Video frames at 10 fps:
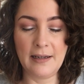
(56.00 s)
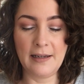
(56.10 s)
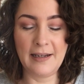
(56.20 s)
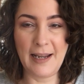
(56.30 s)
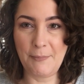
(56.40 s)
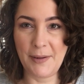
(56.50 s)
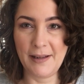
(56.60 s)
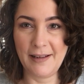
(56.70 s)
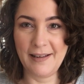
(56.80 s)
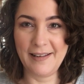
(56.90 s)
lip
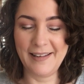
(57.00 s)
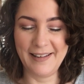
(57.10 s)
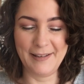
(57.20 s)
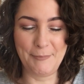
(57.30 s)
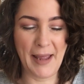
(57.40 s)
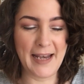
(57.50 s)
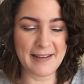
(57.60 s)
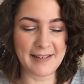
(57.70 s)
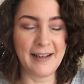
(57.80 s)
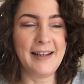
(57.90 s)

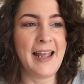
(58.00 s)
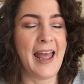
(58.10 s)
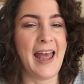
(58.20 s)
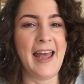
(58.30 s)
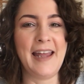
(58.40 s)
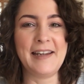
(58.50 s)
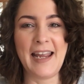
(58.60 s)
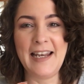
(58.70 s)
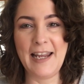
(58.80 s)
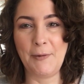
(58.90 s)
pencil and
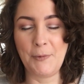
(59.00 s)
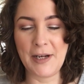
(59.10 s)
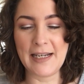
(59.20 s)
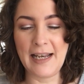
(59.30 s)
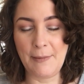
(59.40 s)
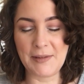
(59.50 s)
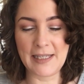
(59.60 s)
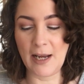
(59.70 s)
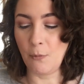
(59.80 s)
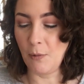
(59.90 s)
a liquid lipstick